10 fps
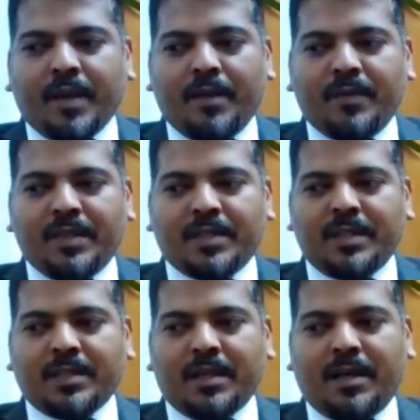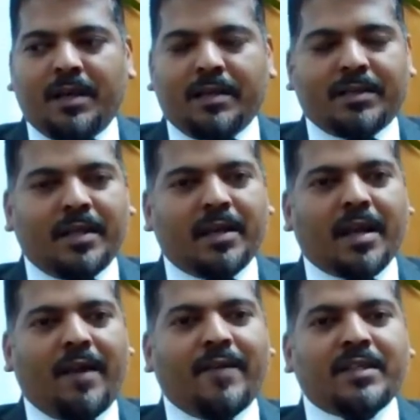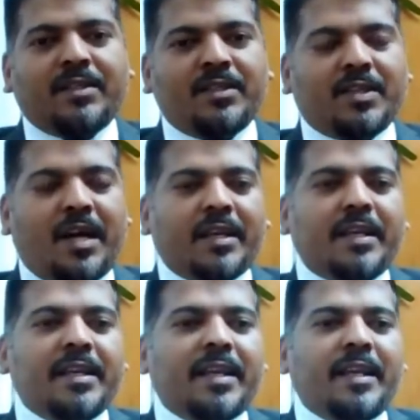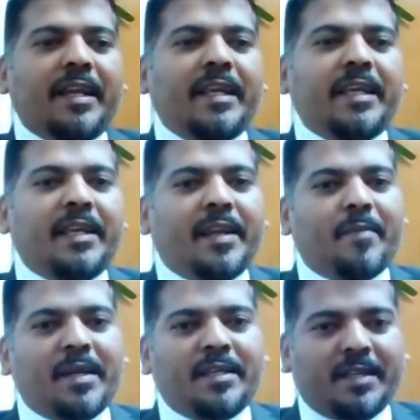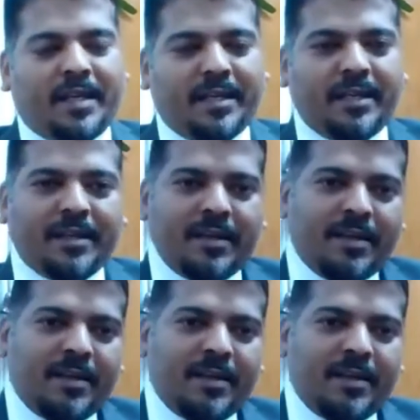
which is Sir Kawasji Jahangir and Lady Hirabai Jahangir.